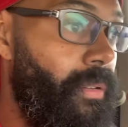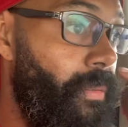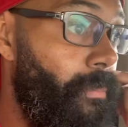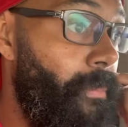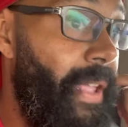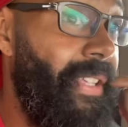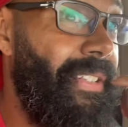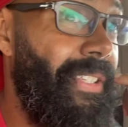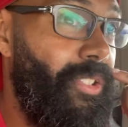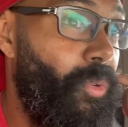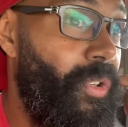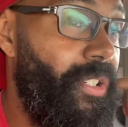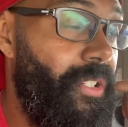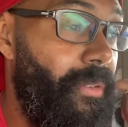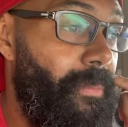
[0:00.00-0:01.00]
Mainly
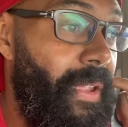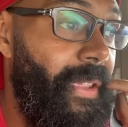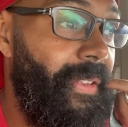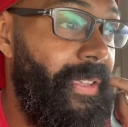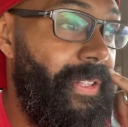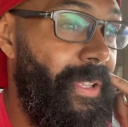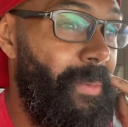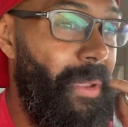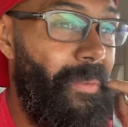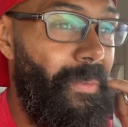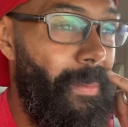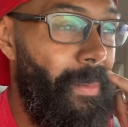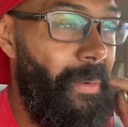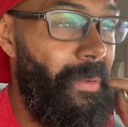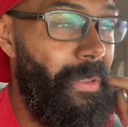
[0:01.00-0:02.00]
Twitter, and I'm not
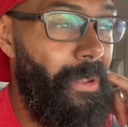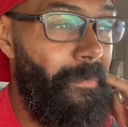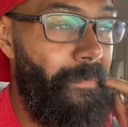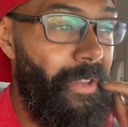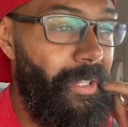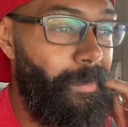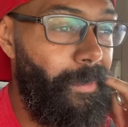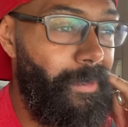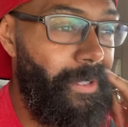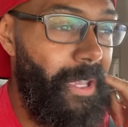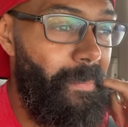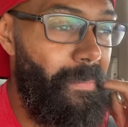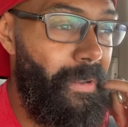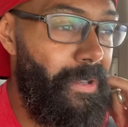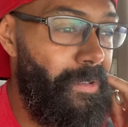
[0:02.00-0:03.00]
really on Facebook
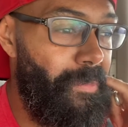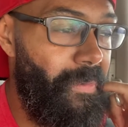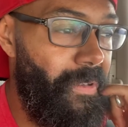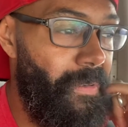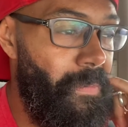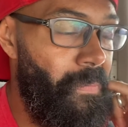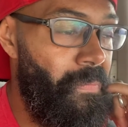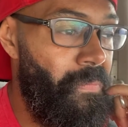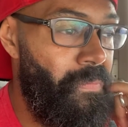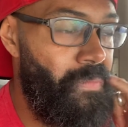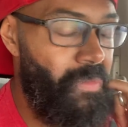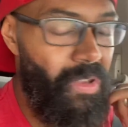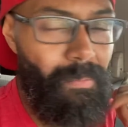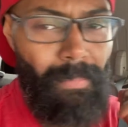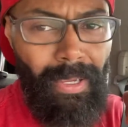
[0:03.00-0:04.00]
that much, but
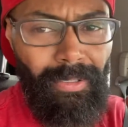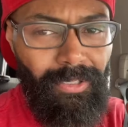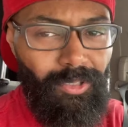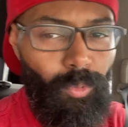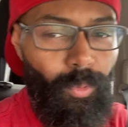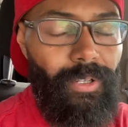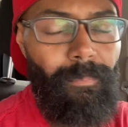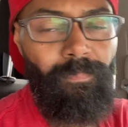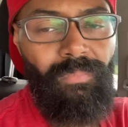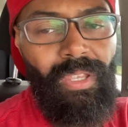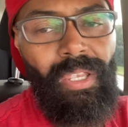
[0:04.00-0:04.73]
mainly Twitter.